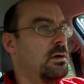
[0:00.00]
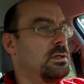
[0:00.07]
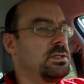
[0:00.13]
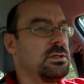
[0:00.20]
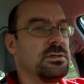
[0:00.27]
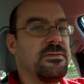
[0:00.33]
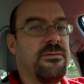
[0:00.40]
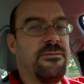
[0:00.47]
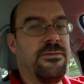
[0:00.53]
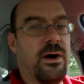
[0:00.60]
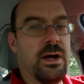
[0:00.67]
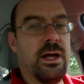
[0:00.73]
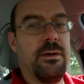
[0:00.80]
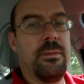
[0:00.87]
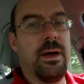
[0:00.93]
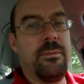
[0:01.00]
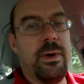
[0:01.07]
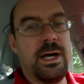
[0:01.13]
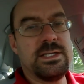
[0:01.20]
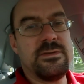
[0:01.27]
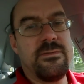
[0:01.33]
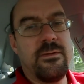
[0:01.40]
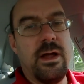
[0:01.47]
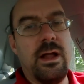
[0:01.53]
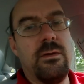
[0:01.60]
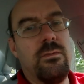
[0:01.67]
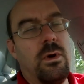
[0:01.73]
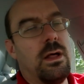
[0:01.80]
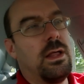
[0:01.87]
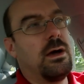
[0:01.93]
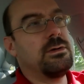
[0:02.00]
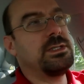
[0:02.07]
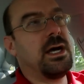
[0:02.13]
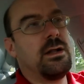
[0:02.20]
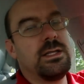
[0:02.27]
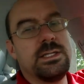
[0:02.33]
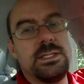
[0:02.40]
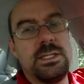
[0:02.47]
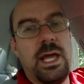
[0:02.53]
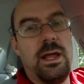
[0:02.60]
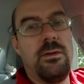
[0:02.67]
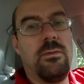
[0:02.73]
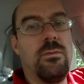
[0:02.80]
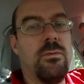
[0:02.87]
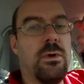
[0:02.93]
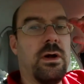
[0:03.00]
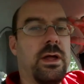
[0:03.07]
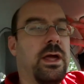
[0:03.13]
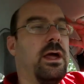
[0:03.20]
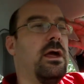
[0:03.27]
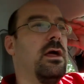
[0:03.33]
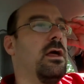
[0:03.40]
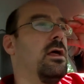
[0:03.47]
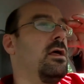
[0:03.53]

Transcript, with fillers: She was fucking my best friend while I was out of state working